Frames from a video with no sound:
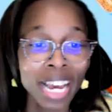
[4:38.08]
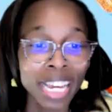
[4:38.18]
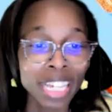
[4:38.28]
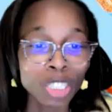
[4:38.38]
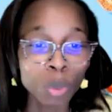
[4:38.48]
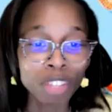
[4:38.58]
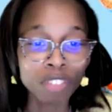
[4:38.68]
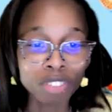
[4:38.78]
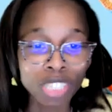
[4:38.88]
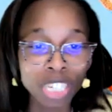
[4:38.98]
In
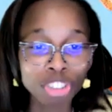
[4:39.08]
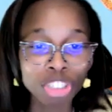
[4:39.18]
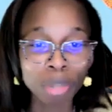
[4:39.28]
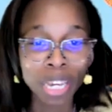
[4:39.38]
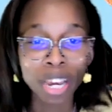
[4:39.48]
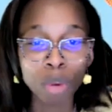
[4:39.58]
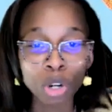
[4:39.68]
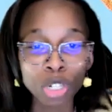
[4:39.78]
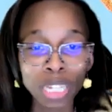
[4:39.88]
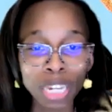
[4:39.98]
2015, she began
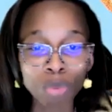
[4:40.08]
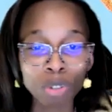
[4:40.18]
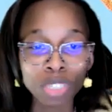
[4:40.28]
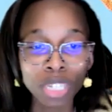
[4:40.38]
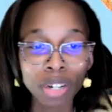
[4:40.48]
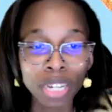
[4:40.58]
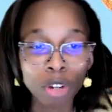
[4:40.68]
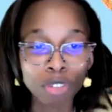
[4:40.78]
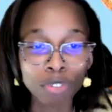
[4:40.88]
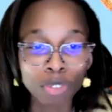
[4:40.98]
working at Riverdale
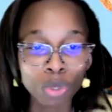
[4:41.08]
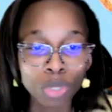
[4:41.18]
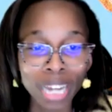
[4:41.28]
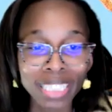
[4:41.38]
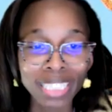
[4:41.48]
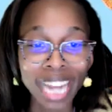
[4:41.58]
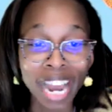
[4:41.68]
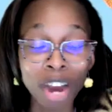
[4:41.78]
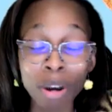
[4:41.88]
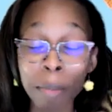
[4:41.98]
Health Food and is
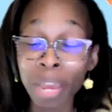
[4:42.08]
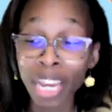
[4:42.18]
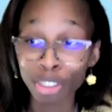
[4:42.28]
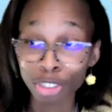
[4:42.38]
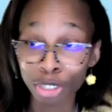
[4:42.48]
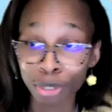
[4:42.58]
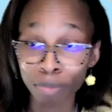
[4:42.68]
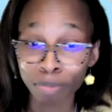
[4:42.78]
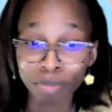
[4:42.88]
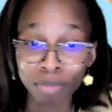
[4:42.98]
now a manager.
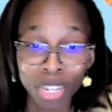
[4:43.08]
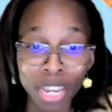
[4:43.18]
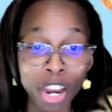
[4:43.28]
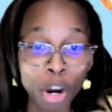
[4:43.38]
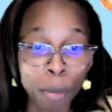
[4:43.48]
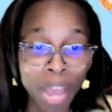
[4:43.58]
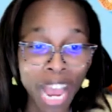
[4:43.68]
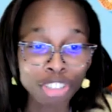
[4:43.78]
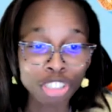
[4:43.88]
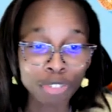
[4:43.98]
Her
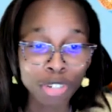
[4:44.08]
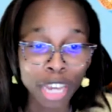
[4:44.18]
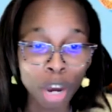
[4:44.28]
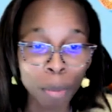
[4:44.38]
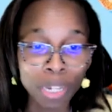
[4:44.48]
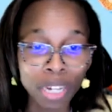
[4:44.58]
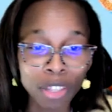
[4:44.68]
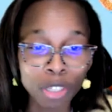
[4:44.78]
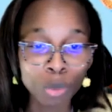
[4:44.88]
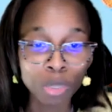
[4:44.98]
passion for helping
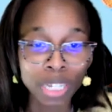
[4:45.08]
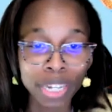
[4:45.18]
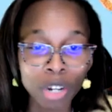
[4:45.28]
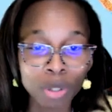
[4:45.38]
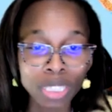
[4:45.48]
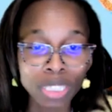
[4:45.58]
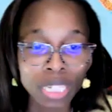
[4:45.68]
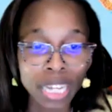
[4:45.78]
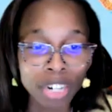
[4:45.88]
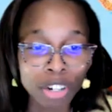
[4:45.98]
others with their health has
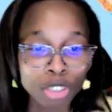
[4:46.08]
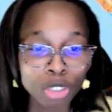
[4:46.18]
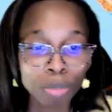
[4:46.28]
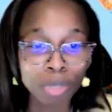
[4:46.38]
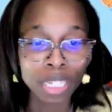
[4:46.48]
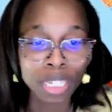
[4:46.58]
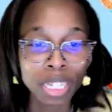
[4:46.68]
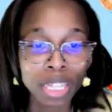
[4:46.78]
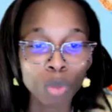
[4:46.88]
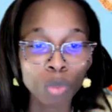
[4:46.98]
led her to
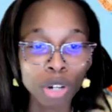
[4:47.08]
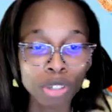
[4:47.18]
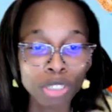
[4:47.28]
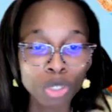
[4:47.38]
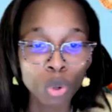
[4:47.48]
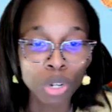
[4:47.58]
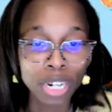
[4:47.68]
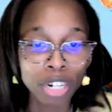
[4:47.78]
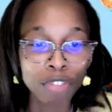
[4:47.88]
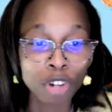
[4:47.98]
being the wellness
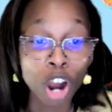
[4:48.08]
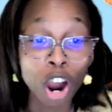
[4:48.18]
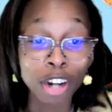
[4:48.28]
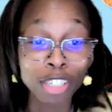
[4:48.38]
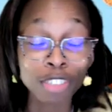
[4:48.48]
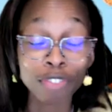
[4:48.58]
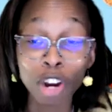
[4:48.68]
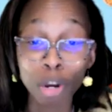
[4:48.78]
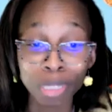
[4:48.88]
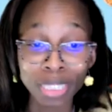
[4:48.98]
coordinator for Heart's
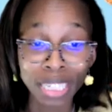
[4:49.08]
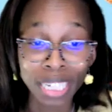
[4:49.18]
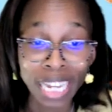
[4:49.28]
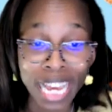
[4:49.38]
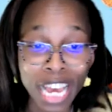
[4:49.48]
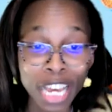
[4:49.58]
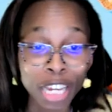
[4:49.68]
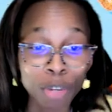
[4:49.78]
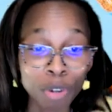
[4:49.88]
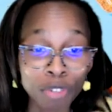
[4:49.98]
Pharmacy,
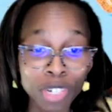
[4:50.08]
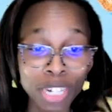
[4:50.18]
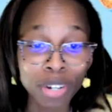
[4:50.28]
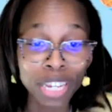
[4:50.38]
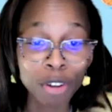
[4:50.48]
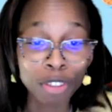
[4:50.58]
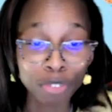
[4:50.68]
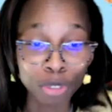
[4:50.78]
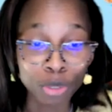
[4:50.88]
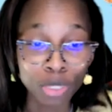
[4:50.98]
Riverdale Health
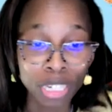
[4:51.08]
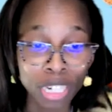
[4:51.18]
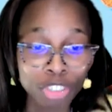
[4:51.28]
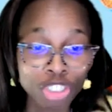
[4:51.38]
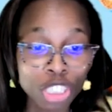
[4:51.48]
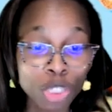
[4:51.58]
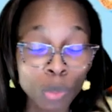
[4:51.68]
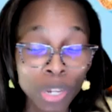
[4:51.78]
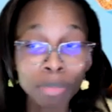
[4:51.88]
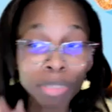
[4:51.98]
Food. She
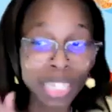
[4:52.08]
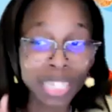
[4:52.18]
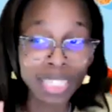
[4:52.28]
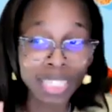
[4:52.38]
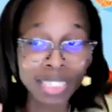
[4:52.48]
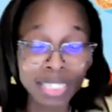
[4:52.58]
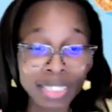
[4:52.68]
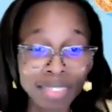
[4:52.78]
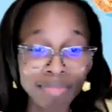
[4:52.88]
swims, get this,